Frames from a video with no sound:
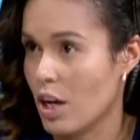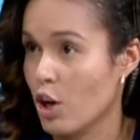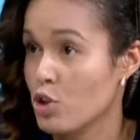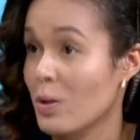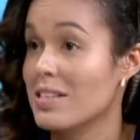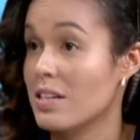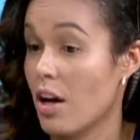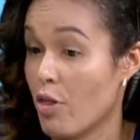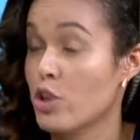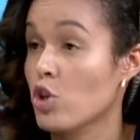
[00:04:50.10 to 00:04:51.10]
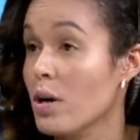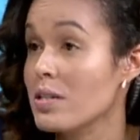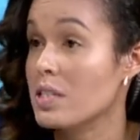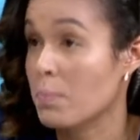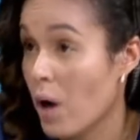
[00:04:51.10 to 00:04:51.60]
So it's the
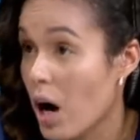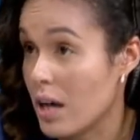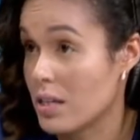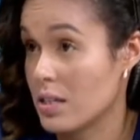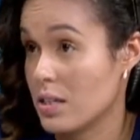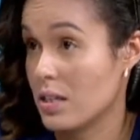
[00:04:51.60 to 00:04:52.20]
doctor's part